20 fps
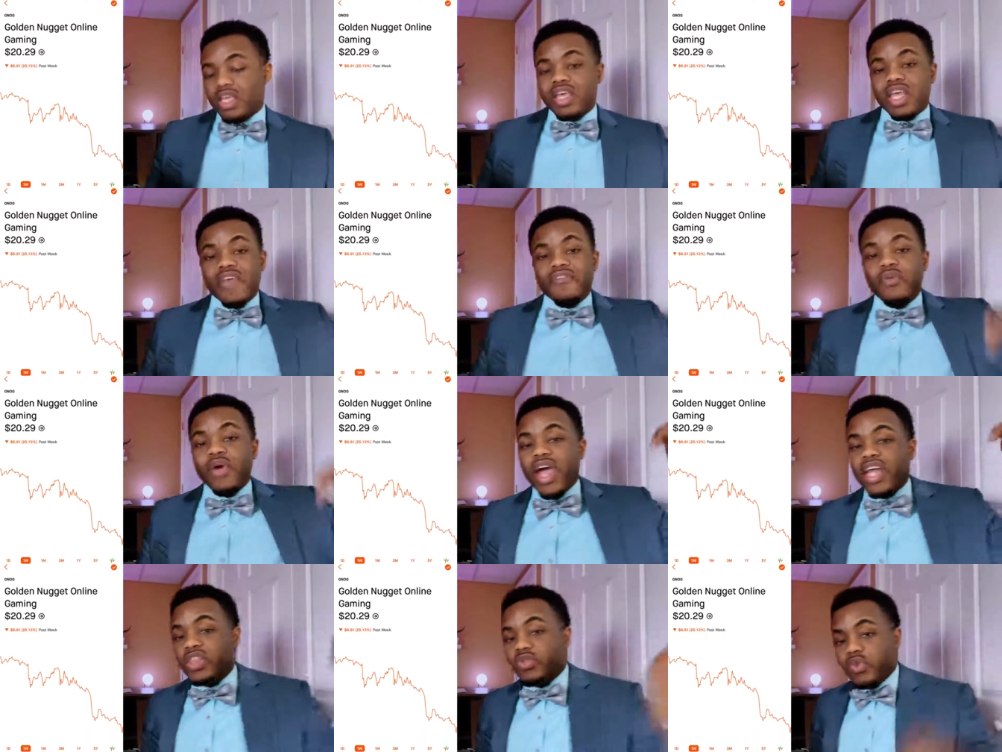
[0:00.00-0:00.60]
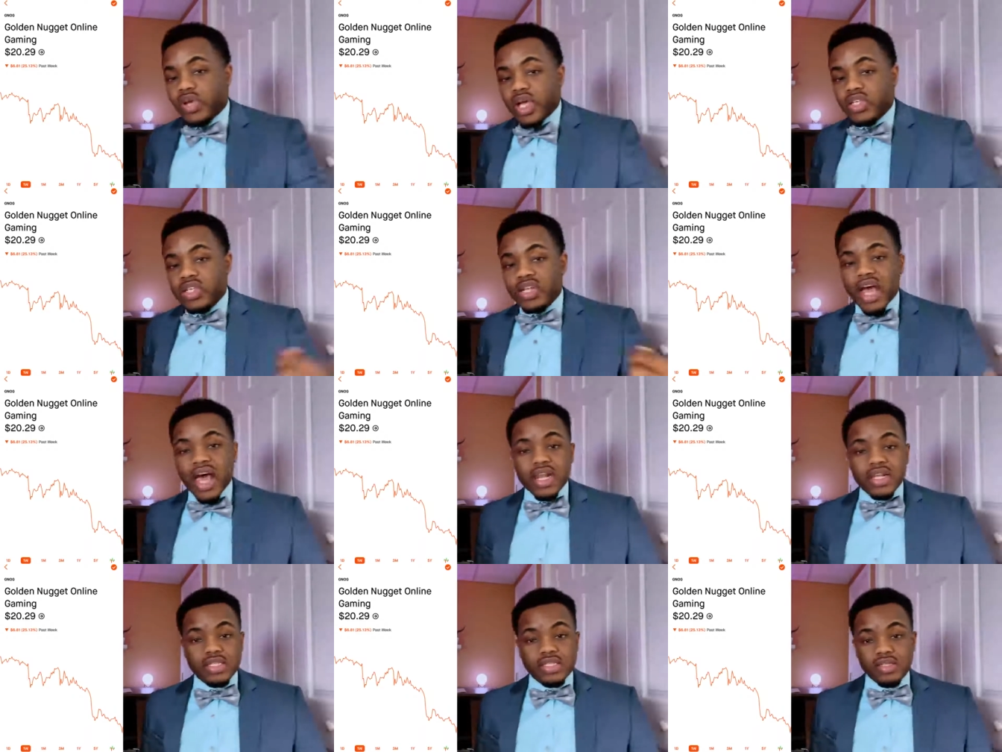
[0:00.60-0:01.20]
If you had
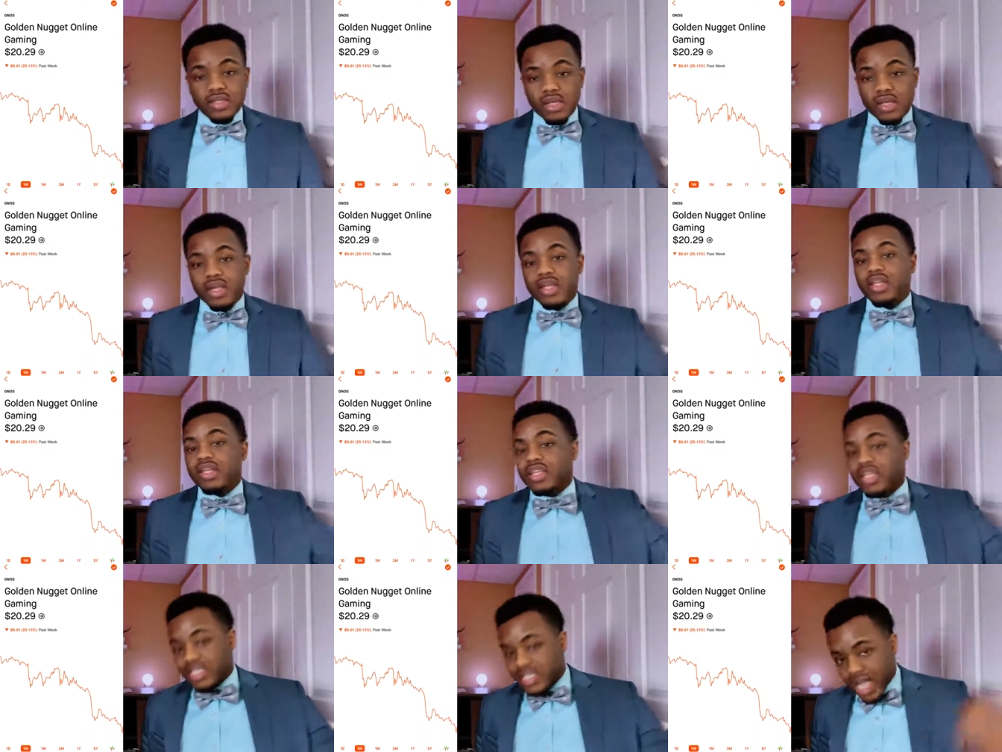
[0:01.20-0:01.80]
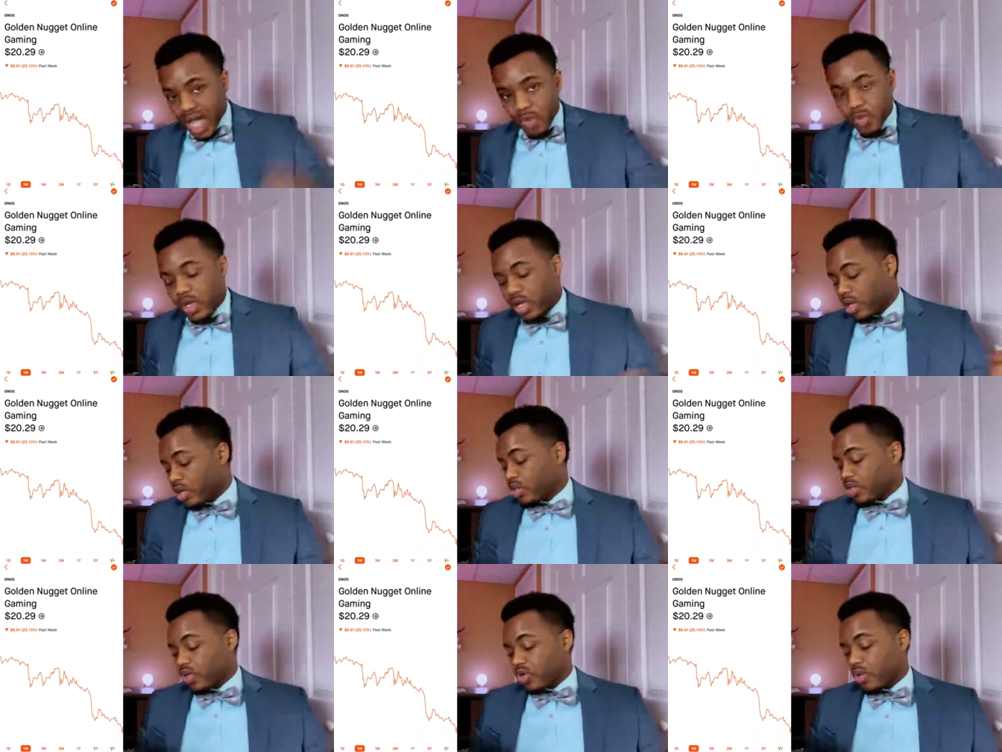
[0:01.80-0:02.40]
$300, this is how we
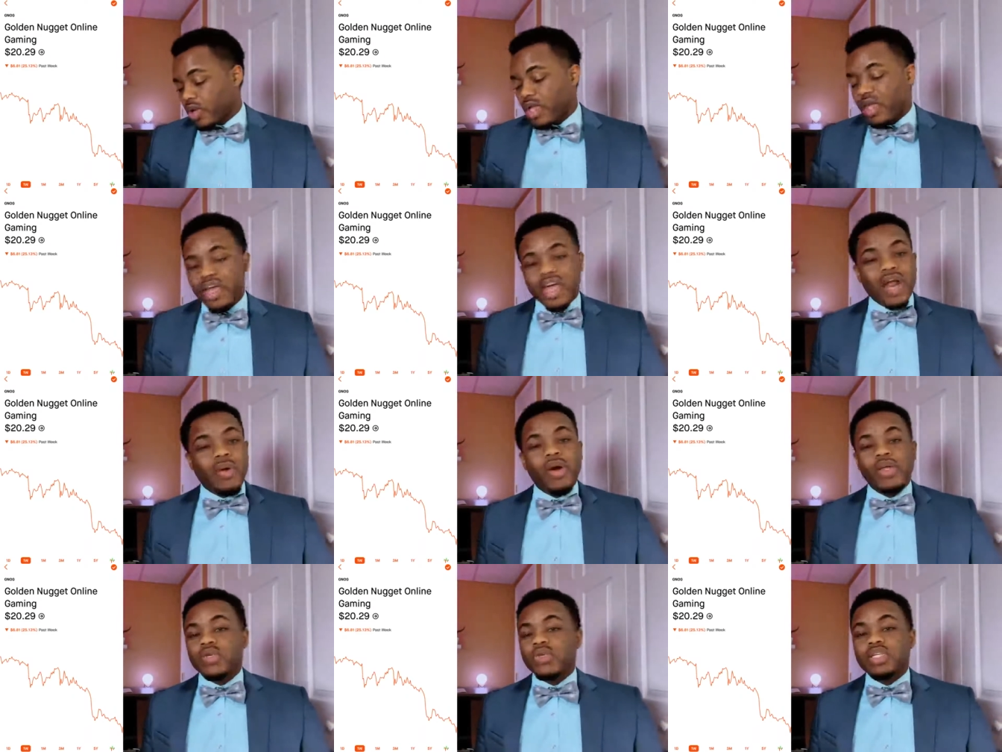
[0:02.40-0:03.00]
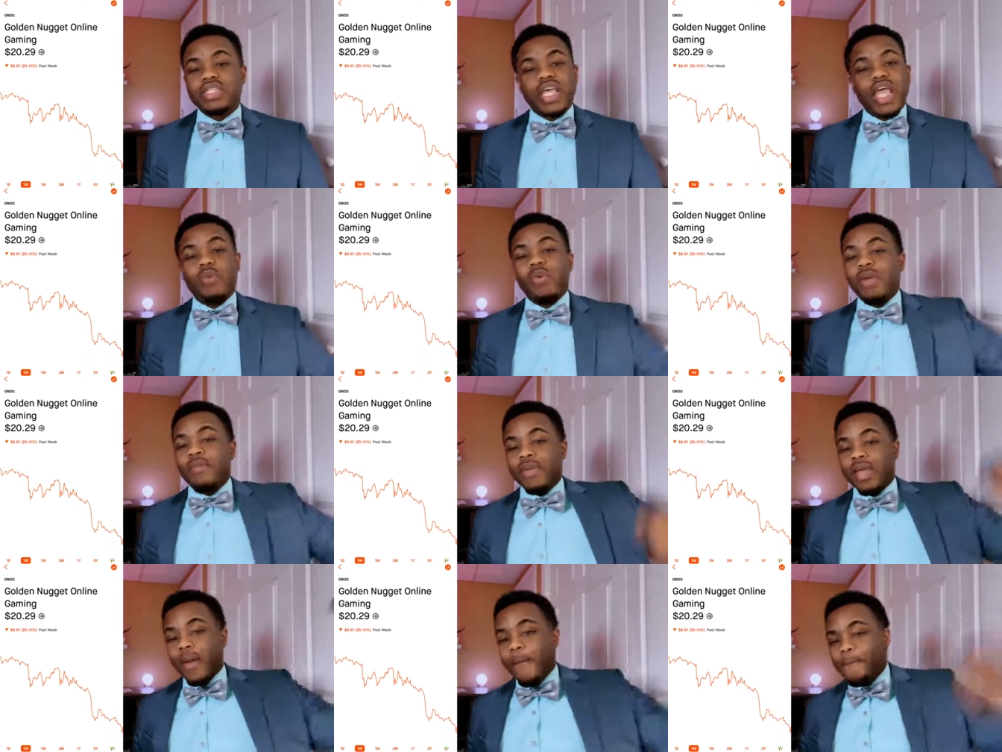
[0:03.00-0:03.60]
going to do it. And I want you to say it
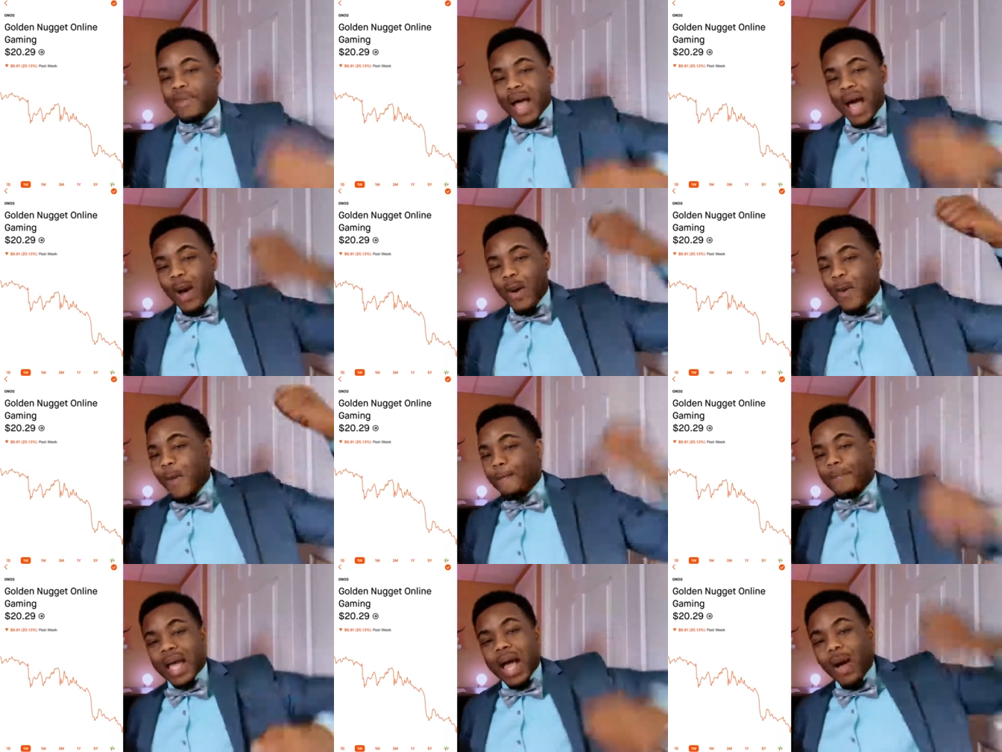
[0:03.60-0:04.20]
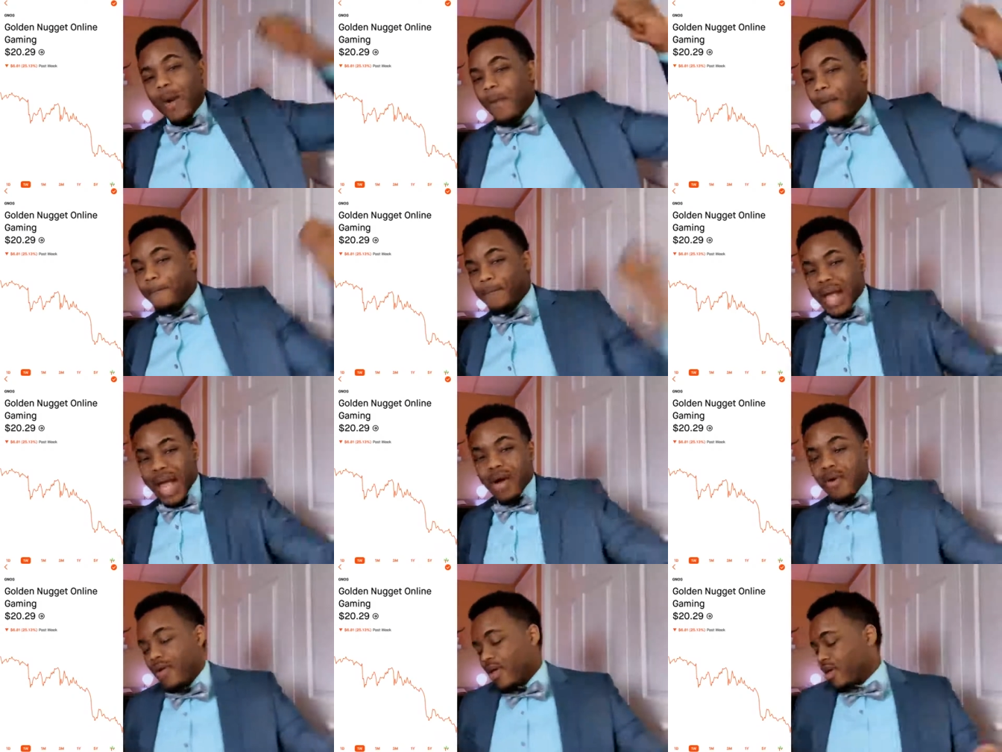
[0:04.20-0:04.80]
with me. Bow, bow,
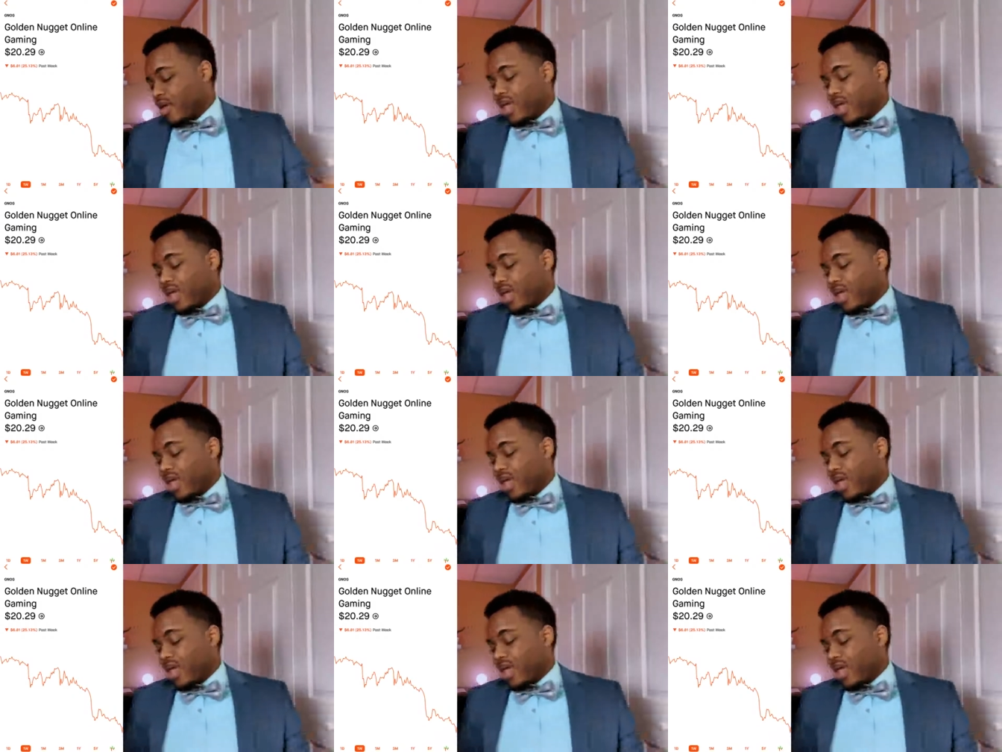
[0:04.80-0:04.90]
bow.